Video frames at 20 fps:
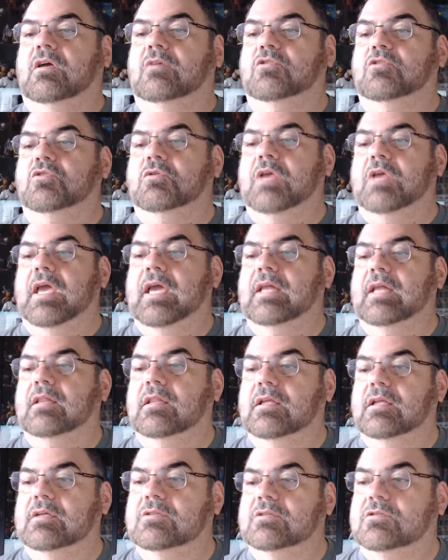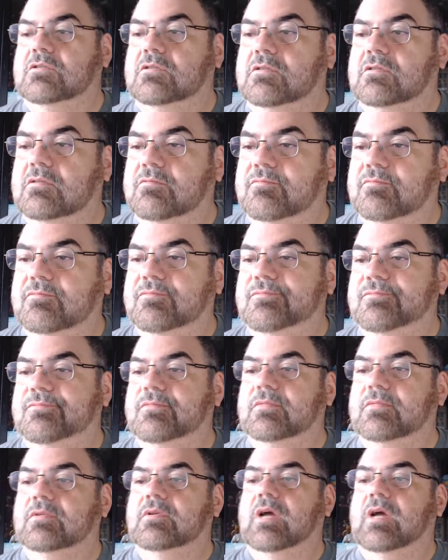You can't list
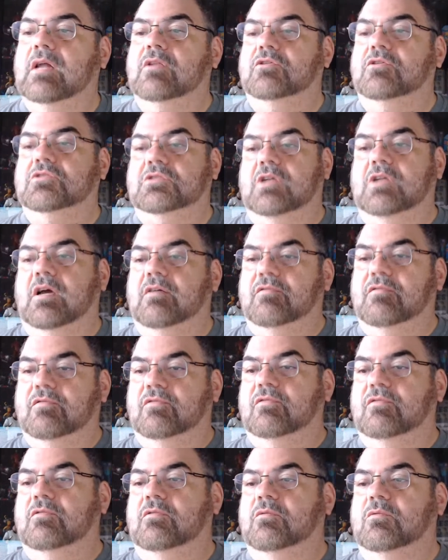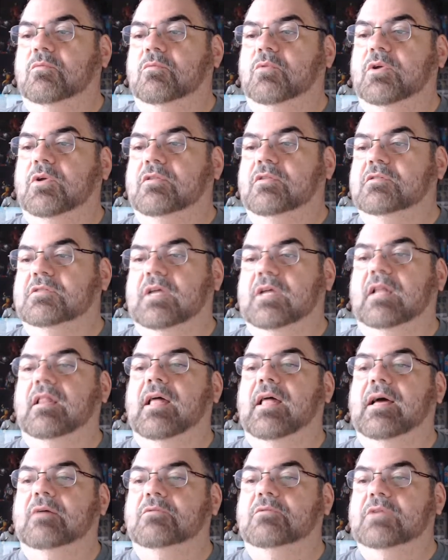other stuff with
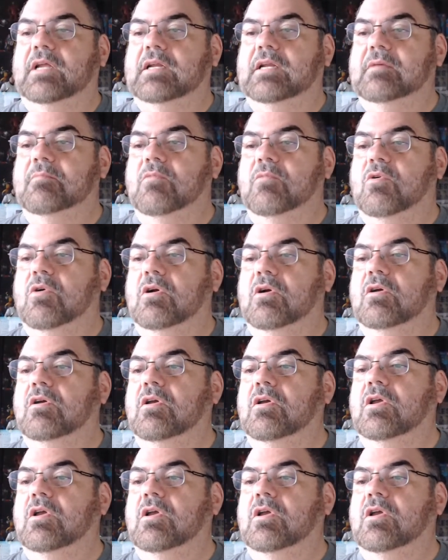Sellhound anymore.